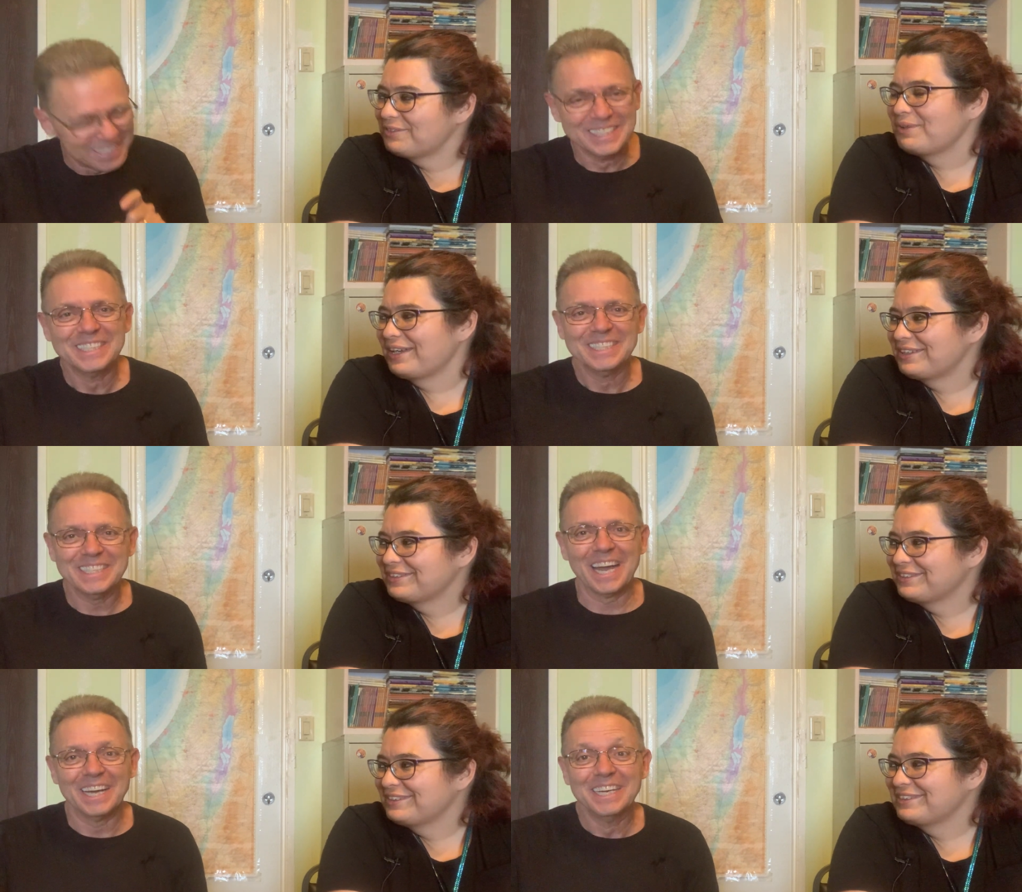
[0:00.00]
Speaker 1: Right.
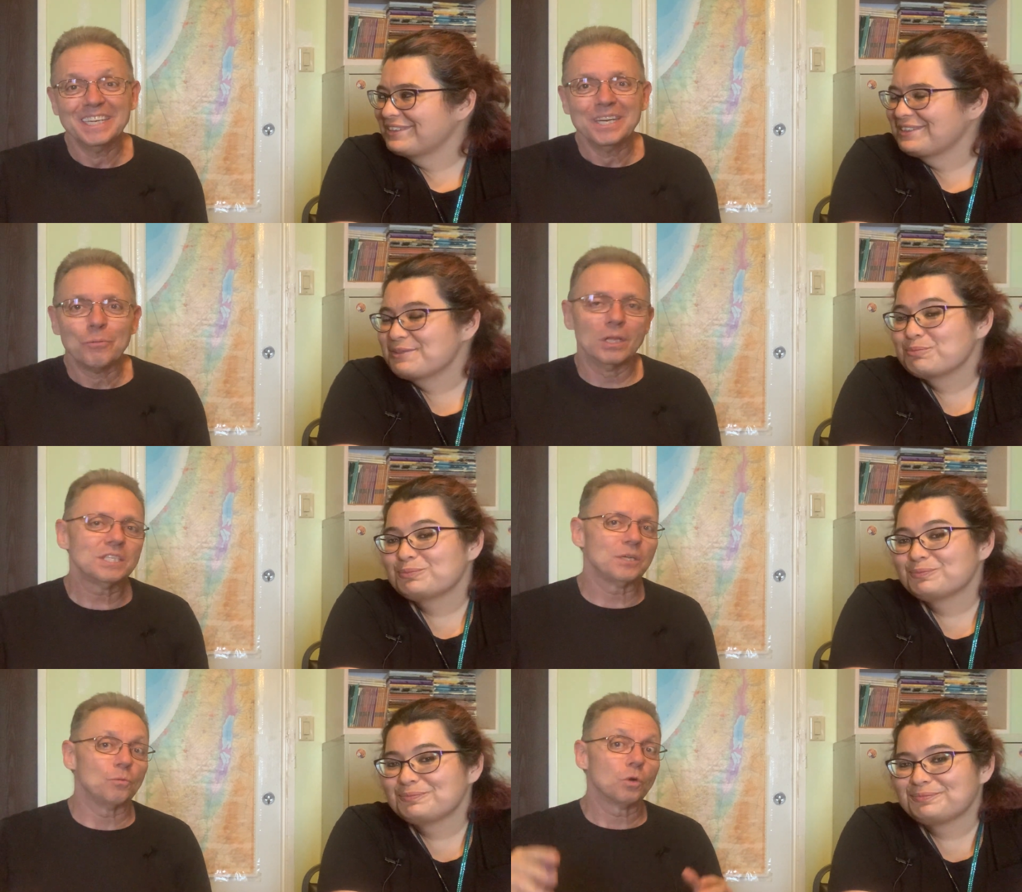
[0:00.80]
Yeah. Well,
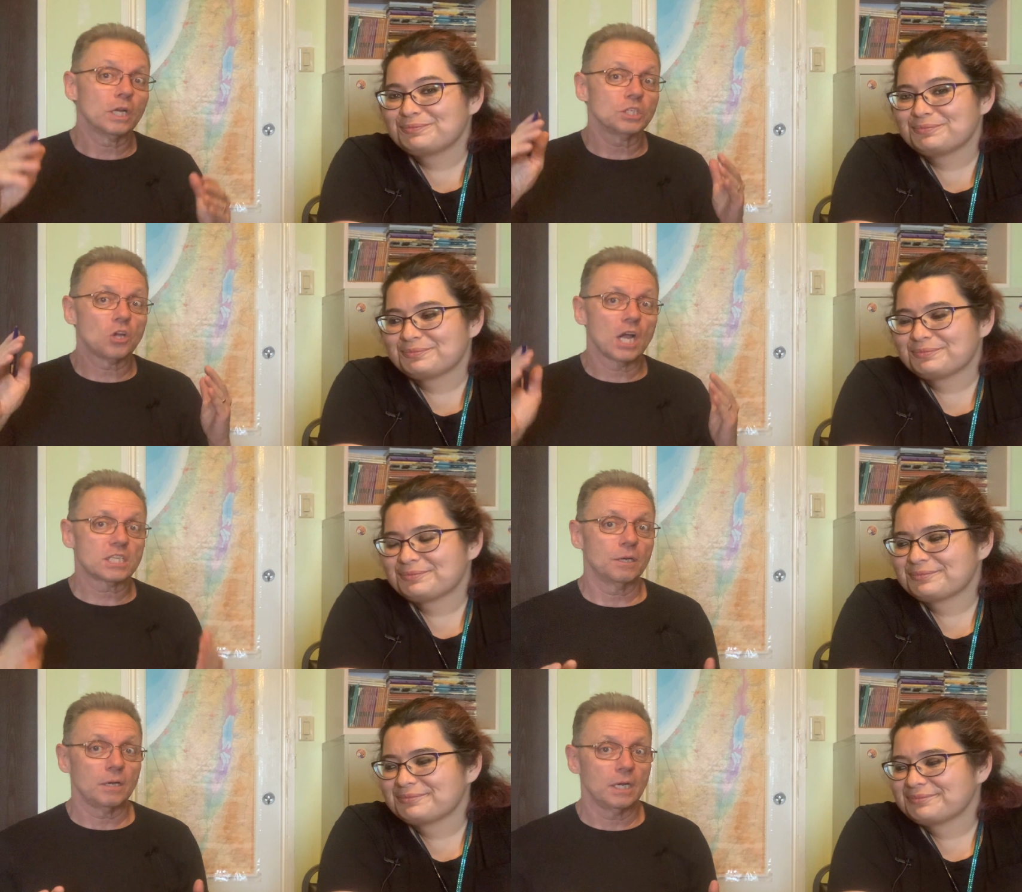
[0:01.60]
listen, we're going to
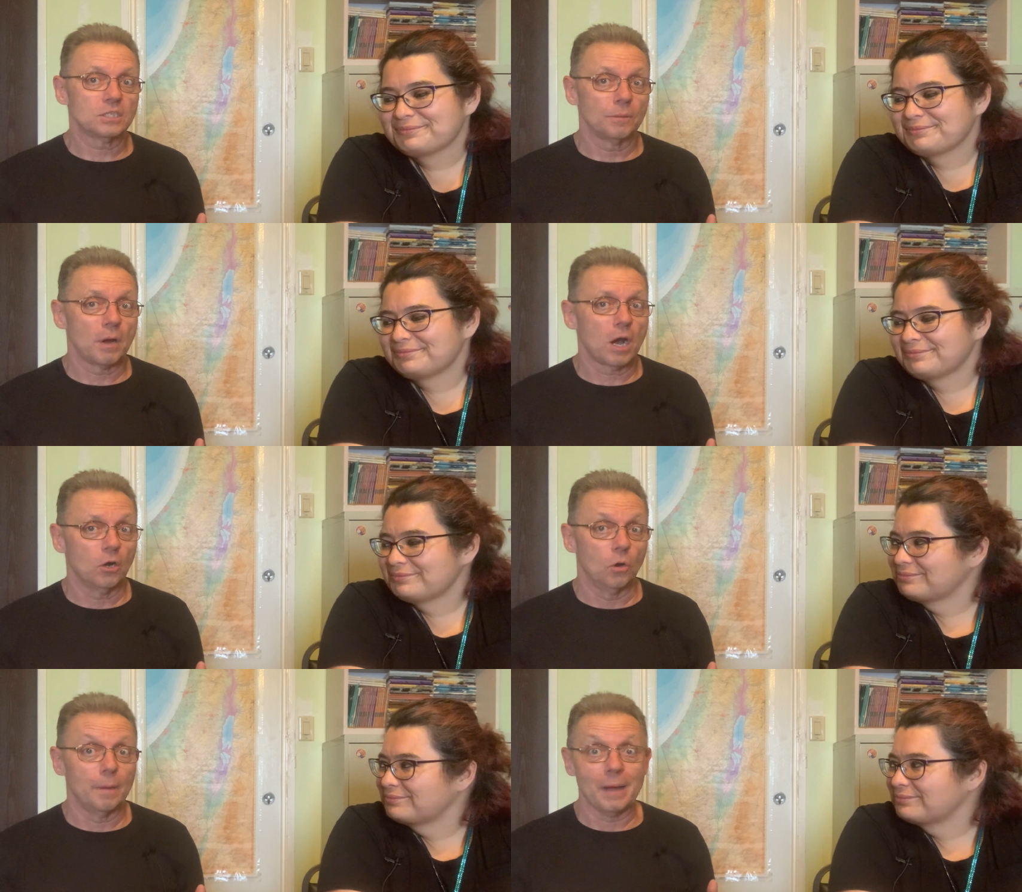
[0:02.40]
talk to, uh,
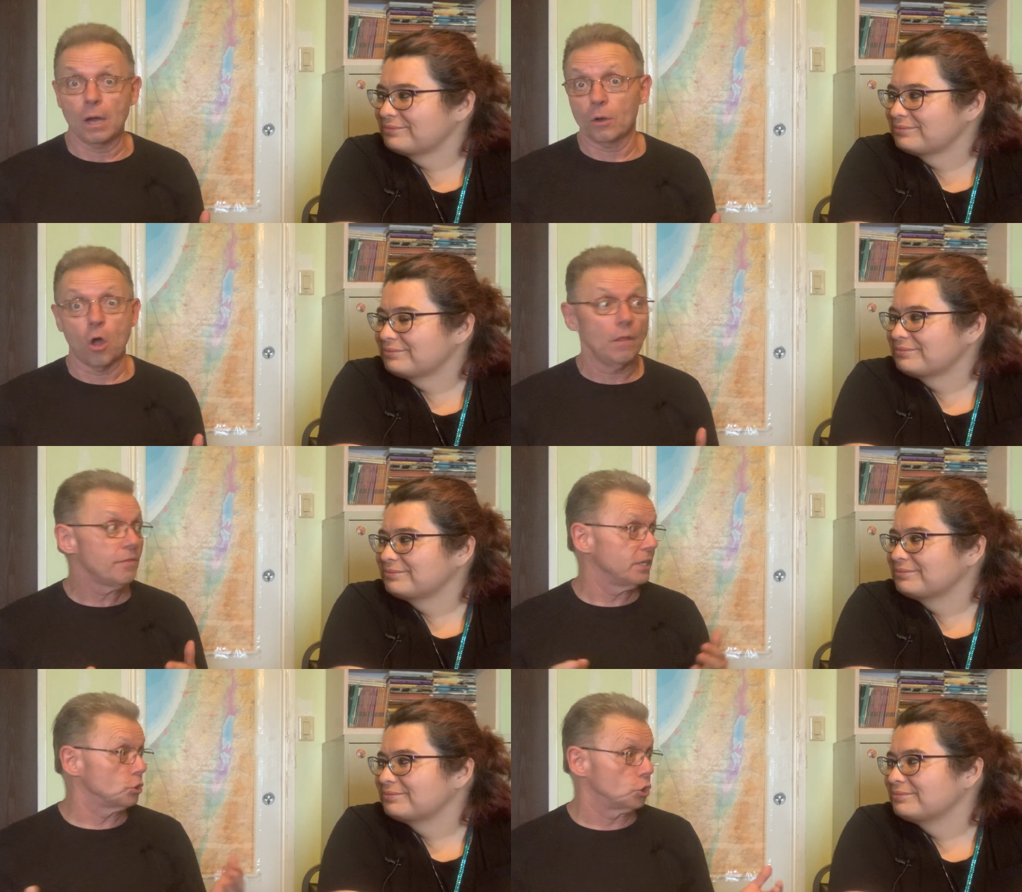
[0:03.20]
tomorrow about
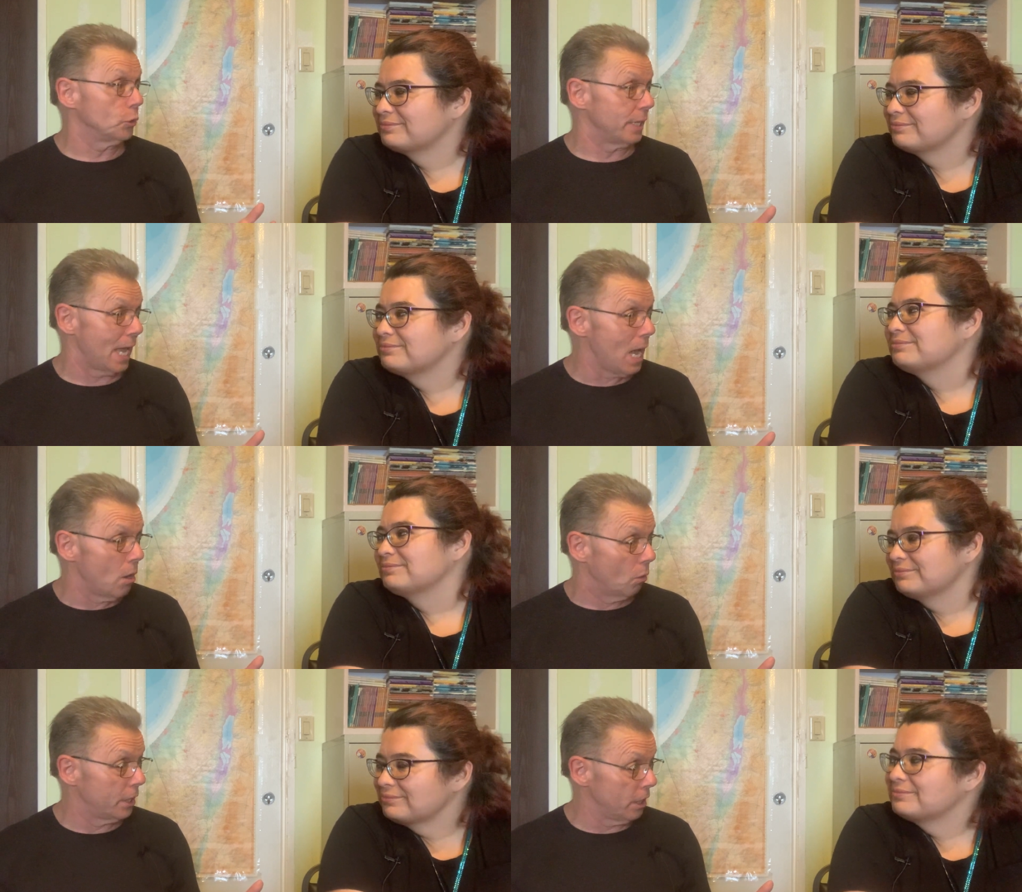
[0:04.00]
all the things you're doing
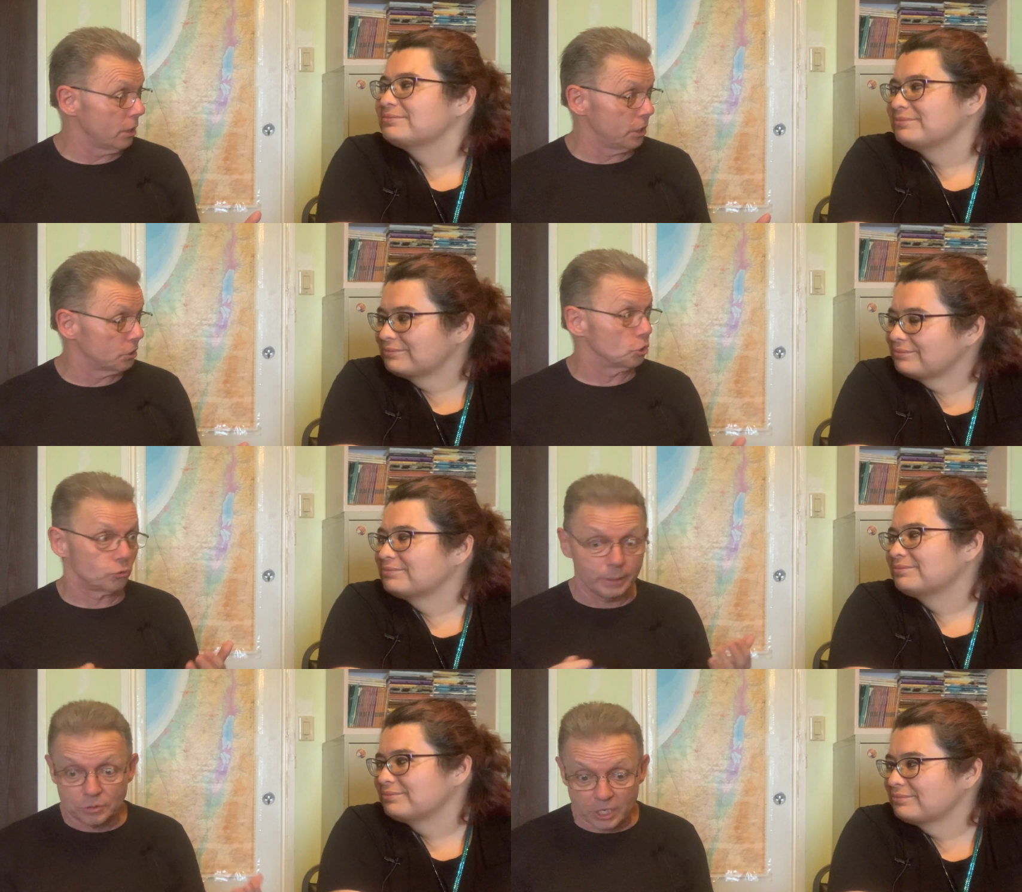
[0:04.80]
now here at the
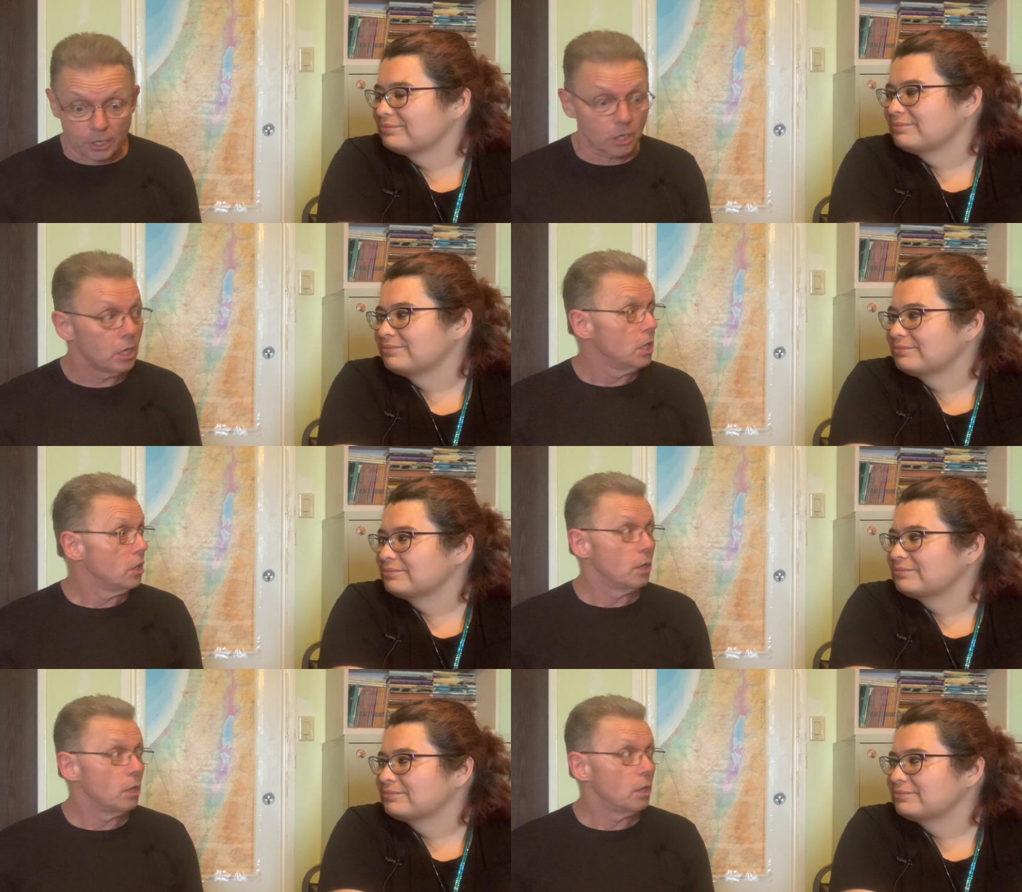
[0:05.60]
Dream Center,